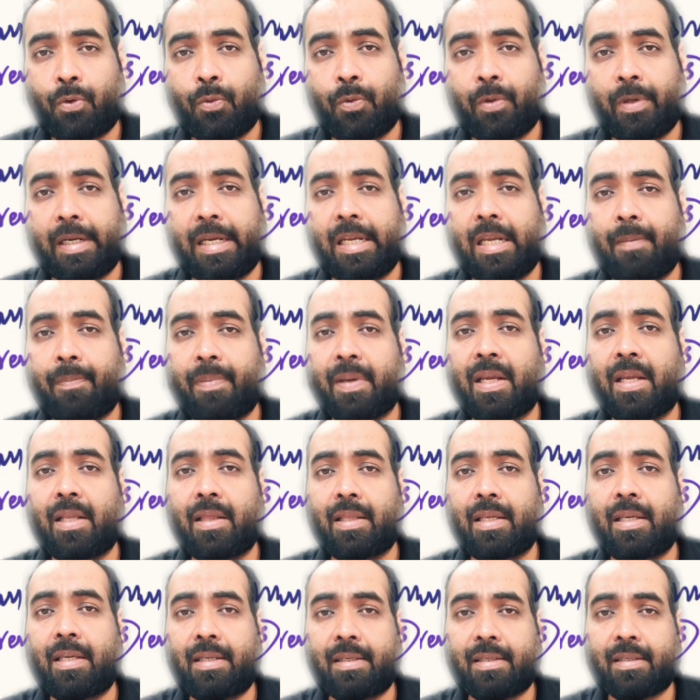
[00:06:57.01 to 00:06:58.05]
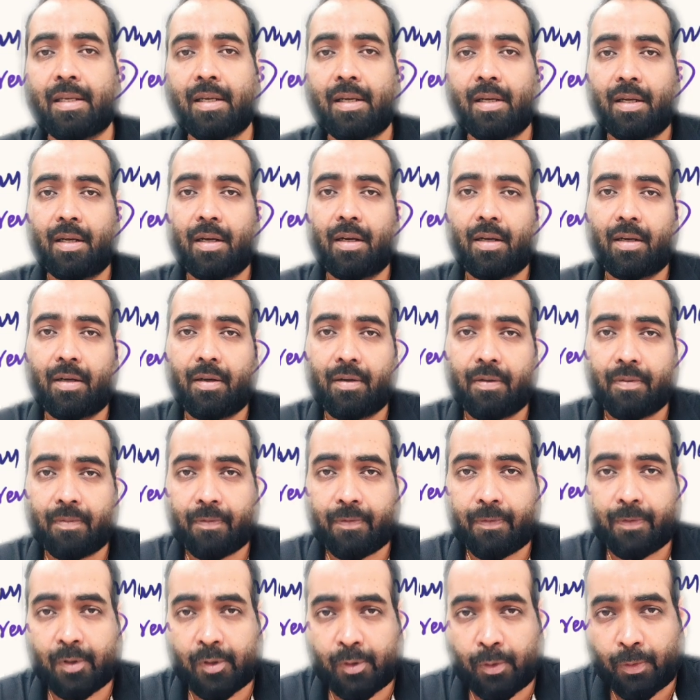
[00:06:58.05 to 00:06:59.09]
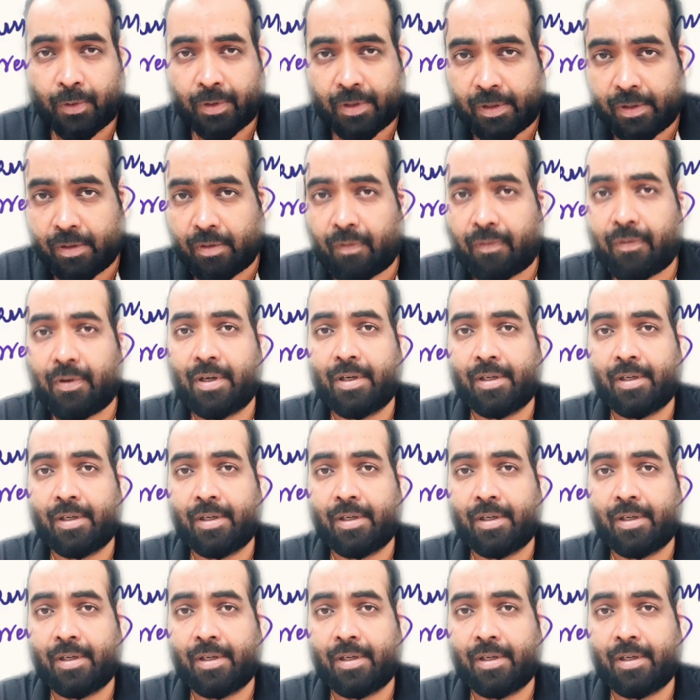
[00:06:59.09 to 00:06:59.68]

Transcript: to repay these sources of